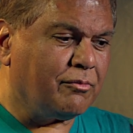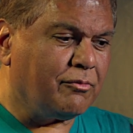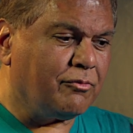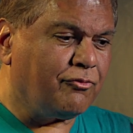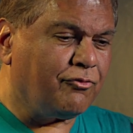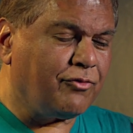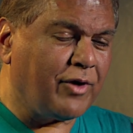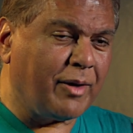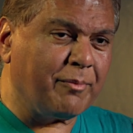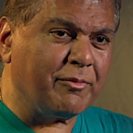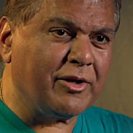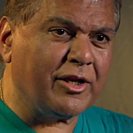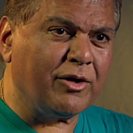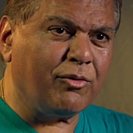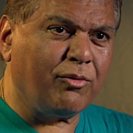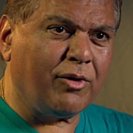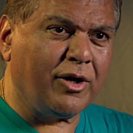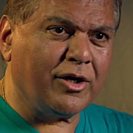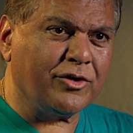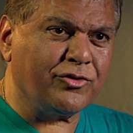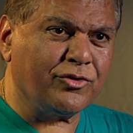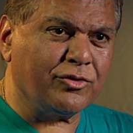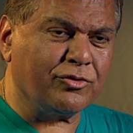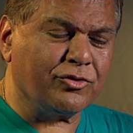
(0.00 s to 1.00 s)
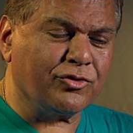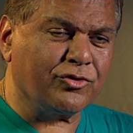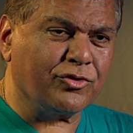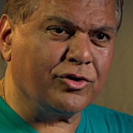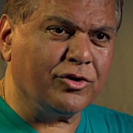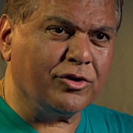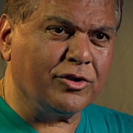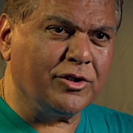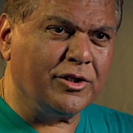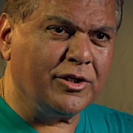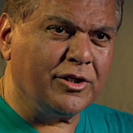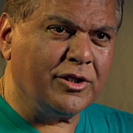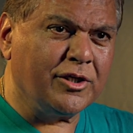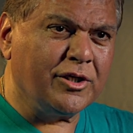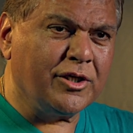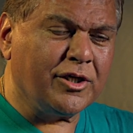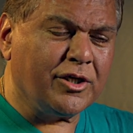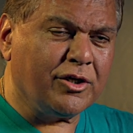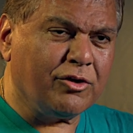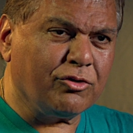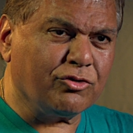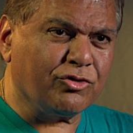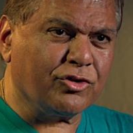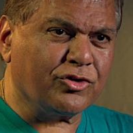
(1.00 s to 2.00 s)
Family-wise, it was good.
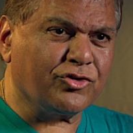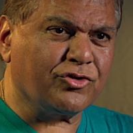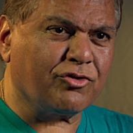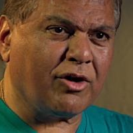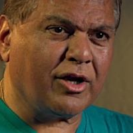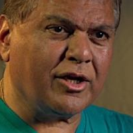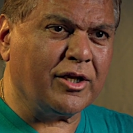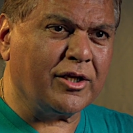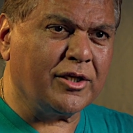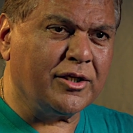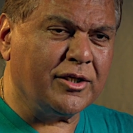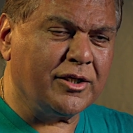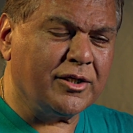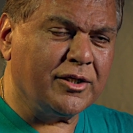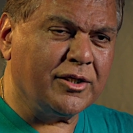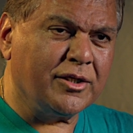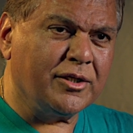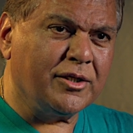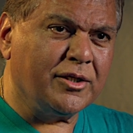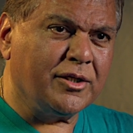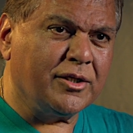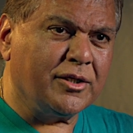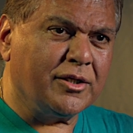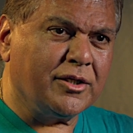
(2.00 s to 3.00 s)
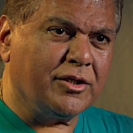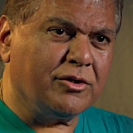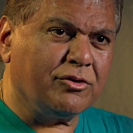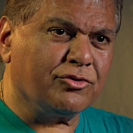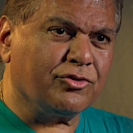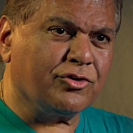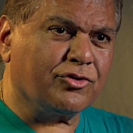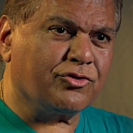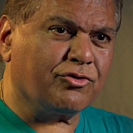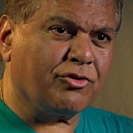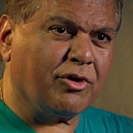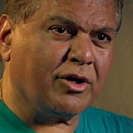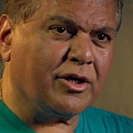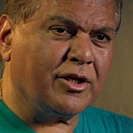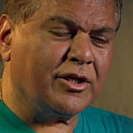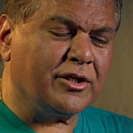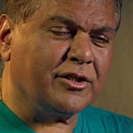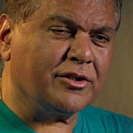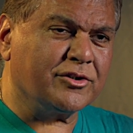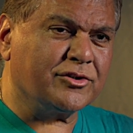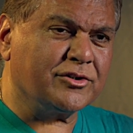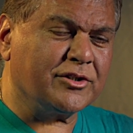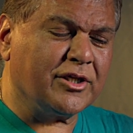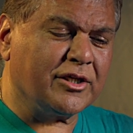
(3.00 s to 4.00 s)
It was a struggle. It was a struggle in
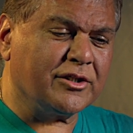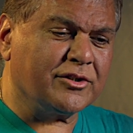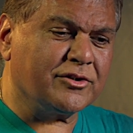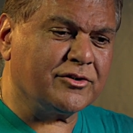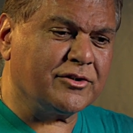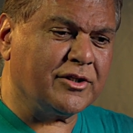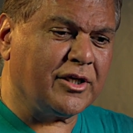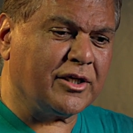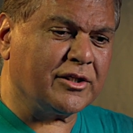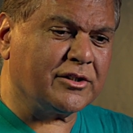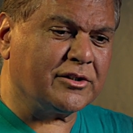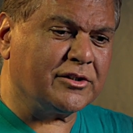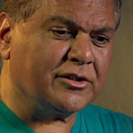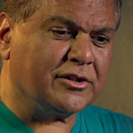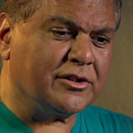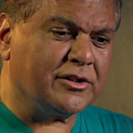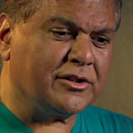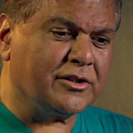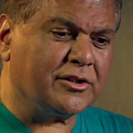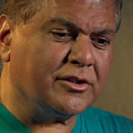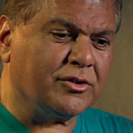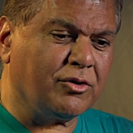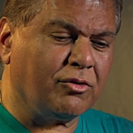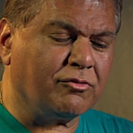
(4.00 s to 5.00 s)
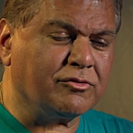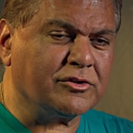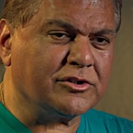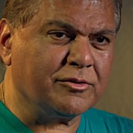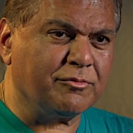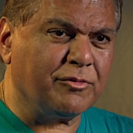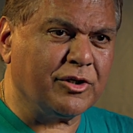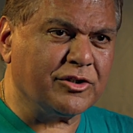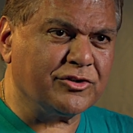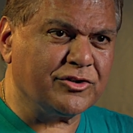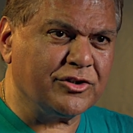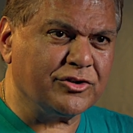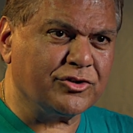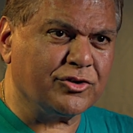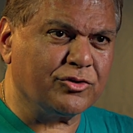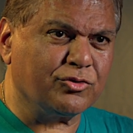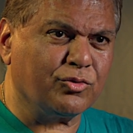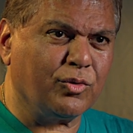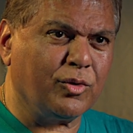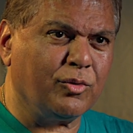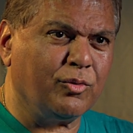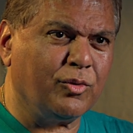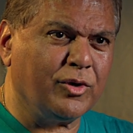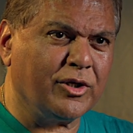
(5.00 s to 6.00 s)
a sense that obviously my sisters
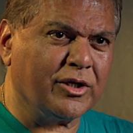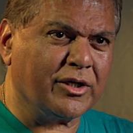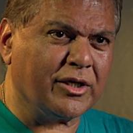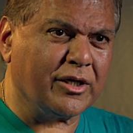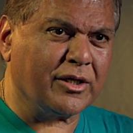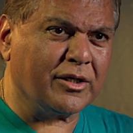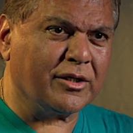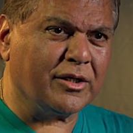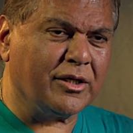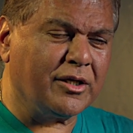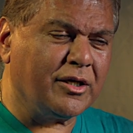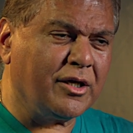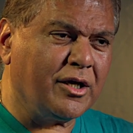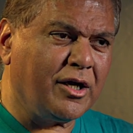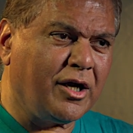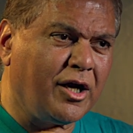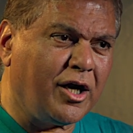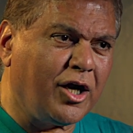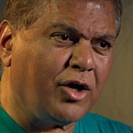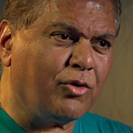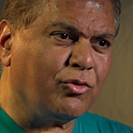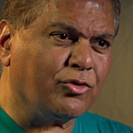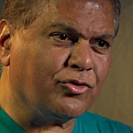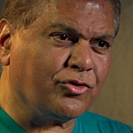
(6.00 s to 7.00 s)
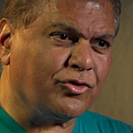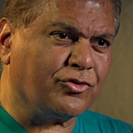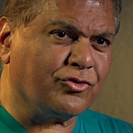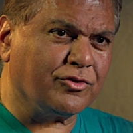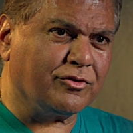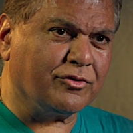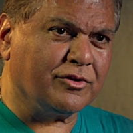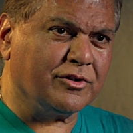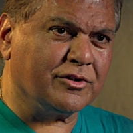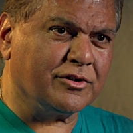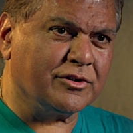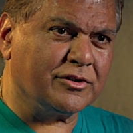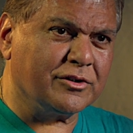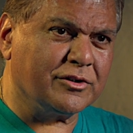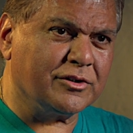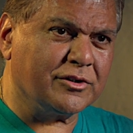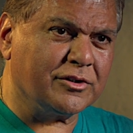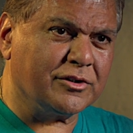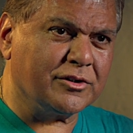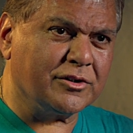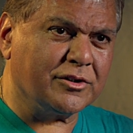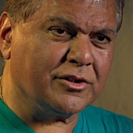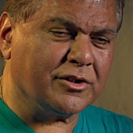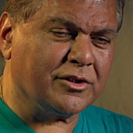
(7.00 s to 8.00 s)
were working. I was a student.
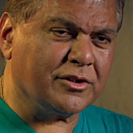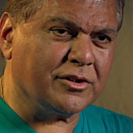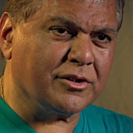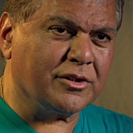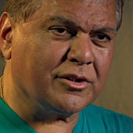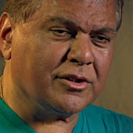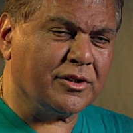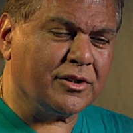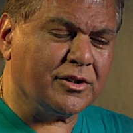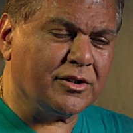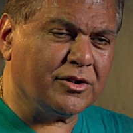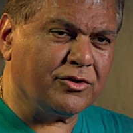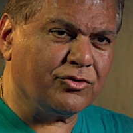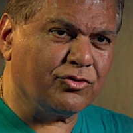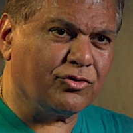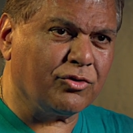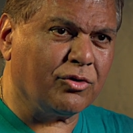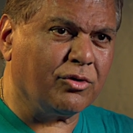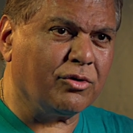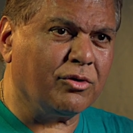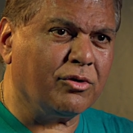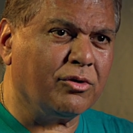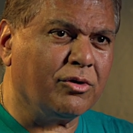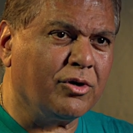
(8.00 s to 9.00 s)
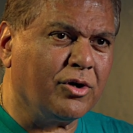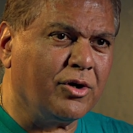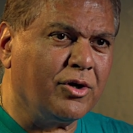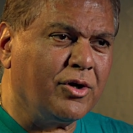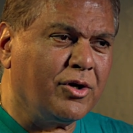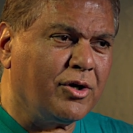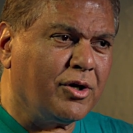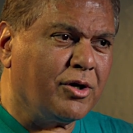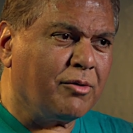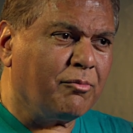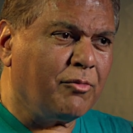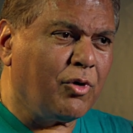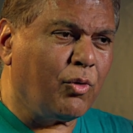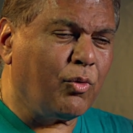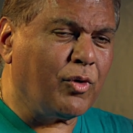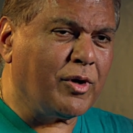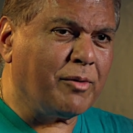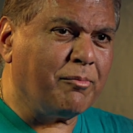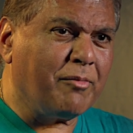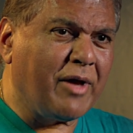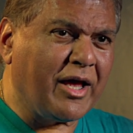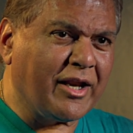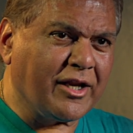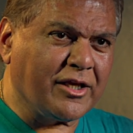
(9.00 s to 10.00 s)
So But we
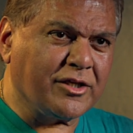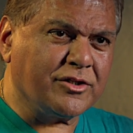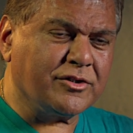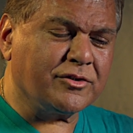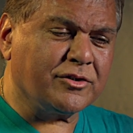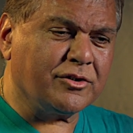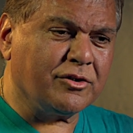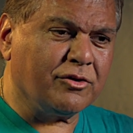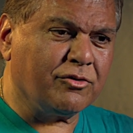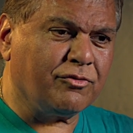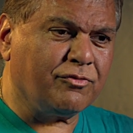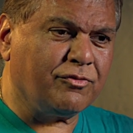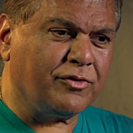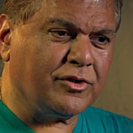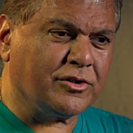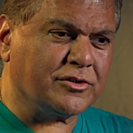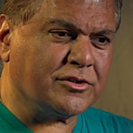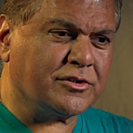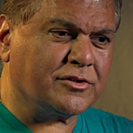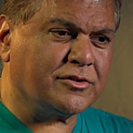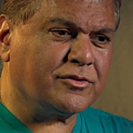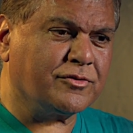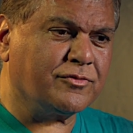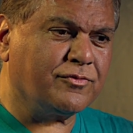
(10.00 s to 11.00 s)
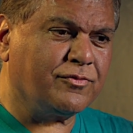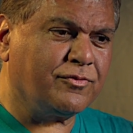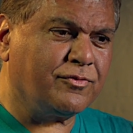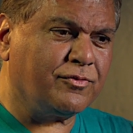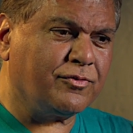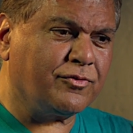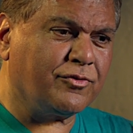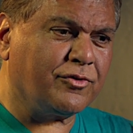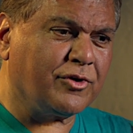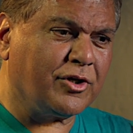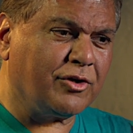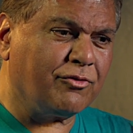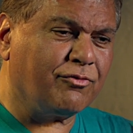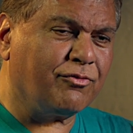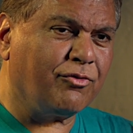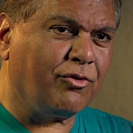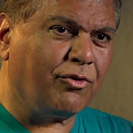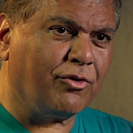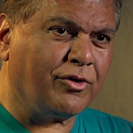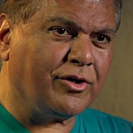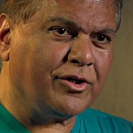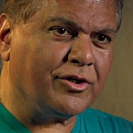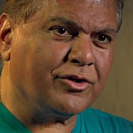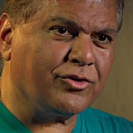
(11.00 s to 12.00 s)
managed. The first
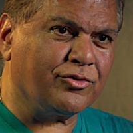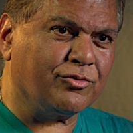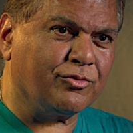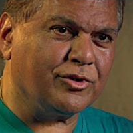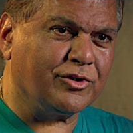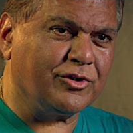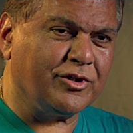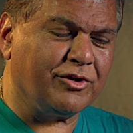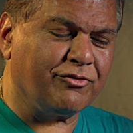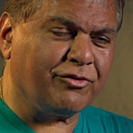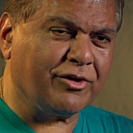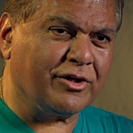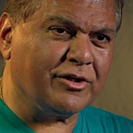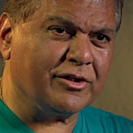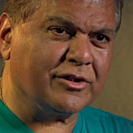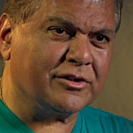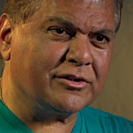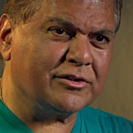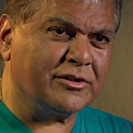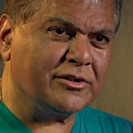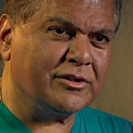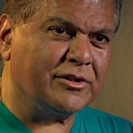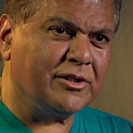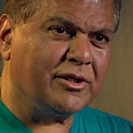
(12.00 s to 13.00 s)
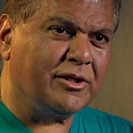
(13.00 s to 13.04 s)
3-4 years were difficult.